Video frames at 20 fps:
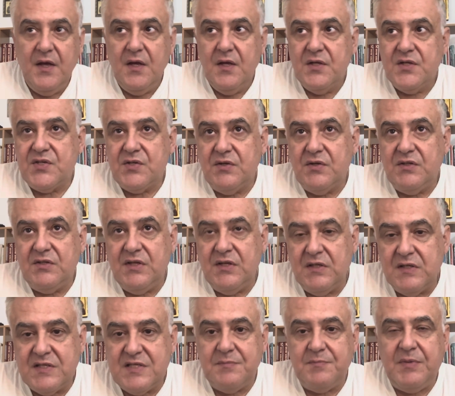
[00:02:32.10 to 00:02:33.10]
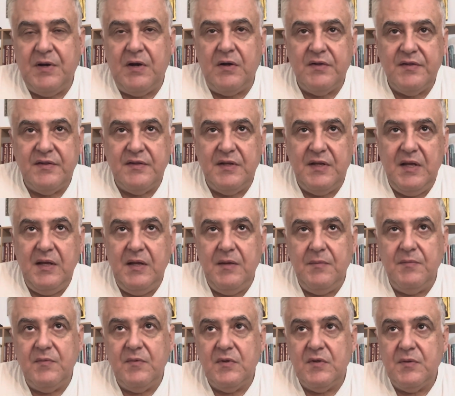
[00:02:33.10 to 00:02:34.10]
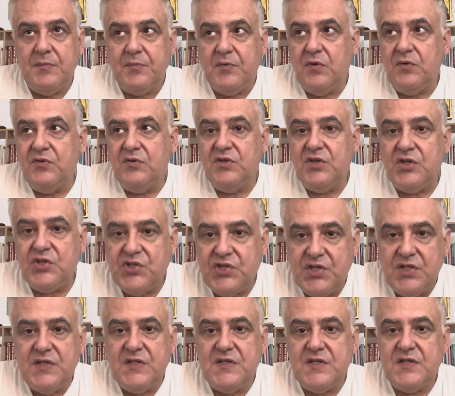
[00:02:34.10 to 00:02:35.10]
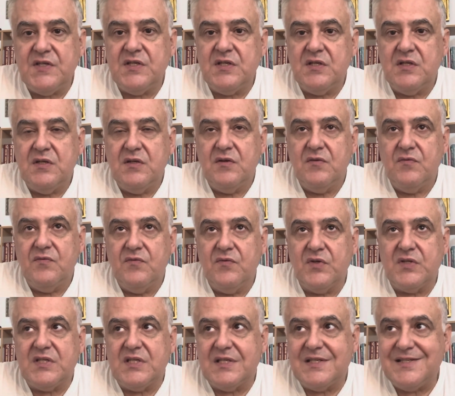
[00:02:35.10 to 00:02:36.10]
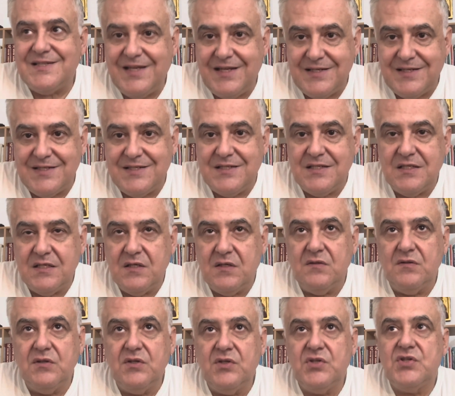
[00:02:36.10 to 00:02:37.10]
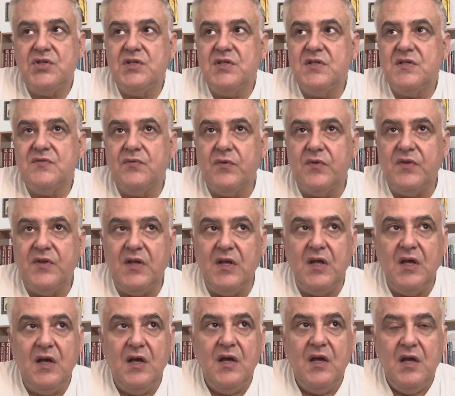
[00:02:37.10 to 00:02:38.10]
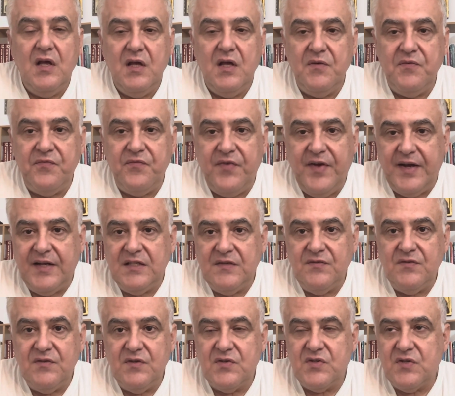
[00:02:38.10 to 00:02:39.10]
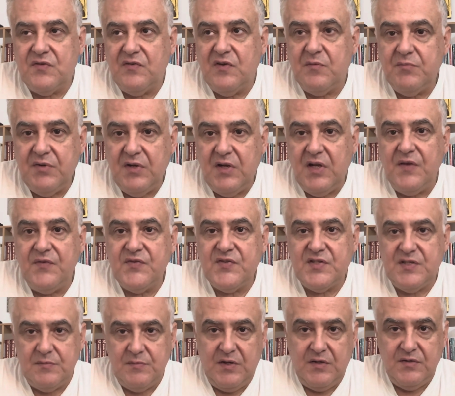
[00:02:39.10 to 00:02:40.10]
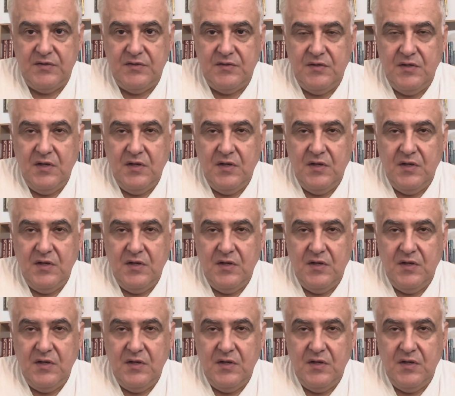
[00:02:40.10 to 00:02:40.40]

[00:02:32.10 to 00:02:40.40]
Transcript: So it deals about the conditions for success, conditions for the effectiveness of our beliefs about